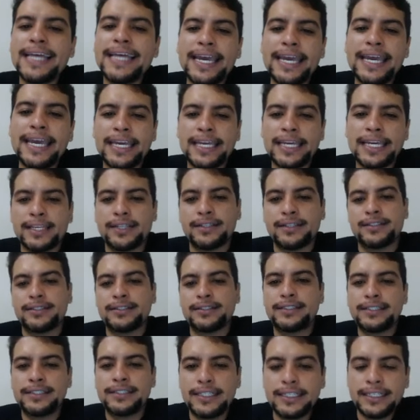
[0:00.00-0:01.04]
they,
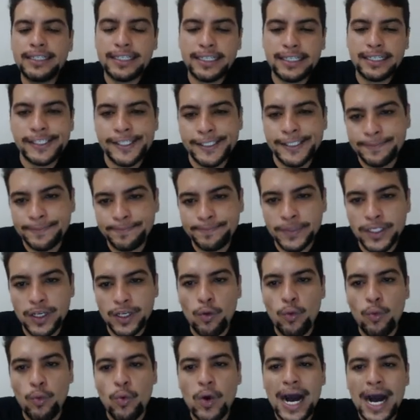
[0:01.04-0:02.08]

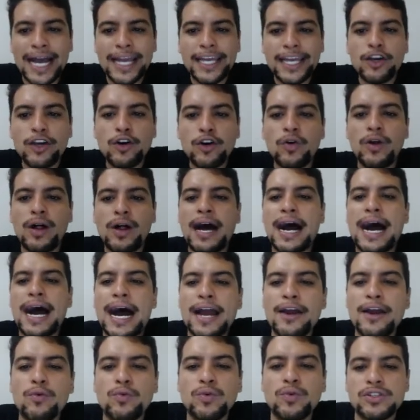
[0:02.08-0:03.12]
tanana, while
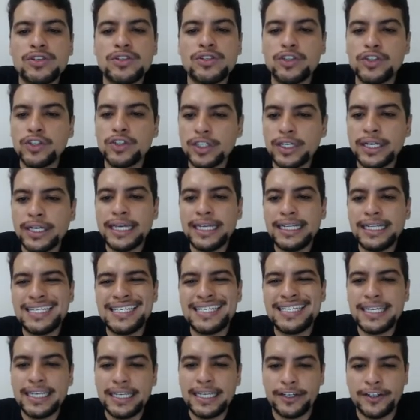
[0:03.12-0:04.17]
I was
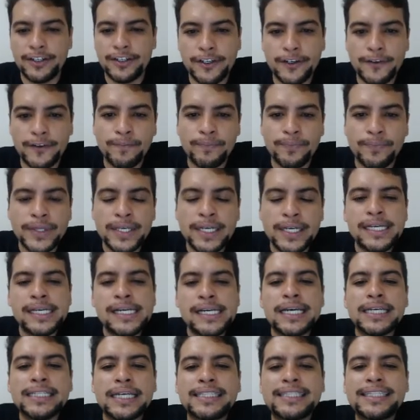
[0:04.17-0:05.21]
cooking dinner.
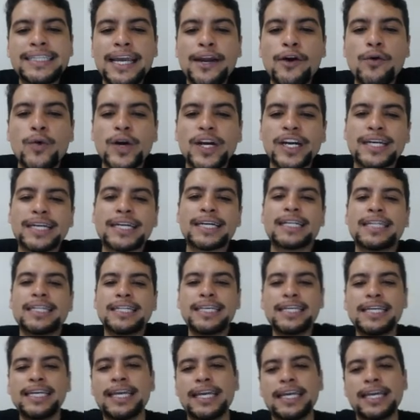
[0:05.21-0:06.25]
They were
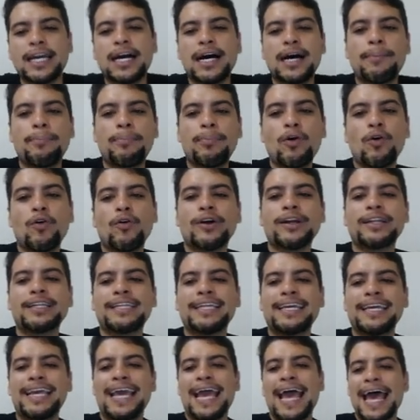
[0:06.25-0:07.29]
cleaning up or
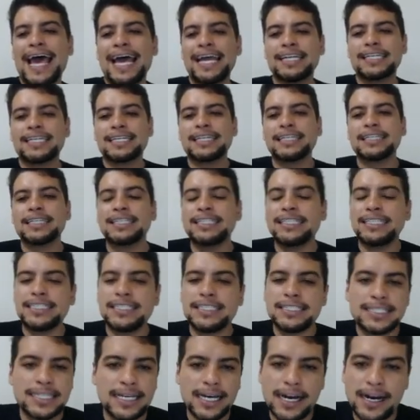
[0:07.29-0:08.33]
they had
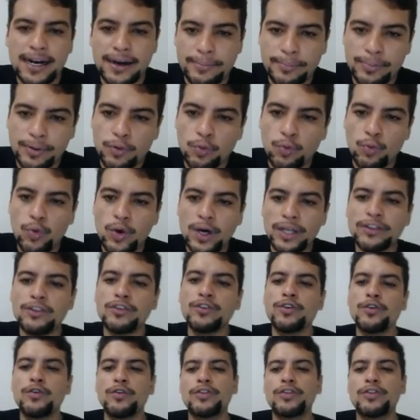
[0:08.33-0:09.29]
cleaned up. What do you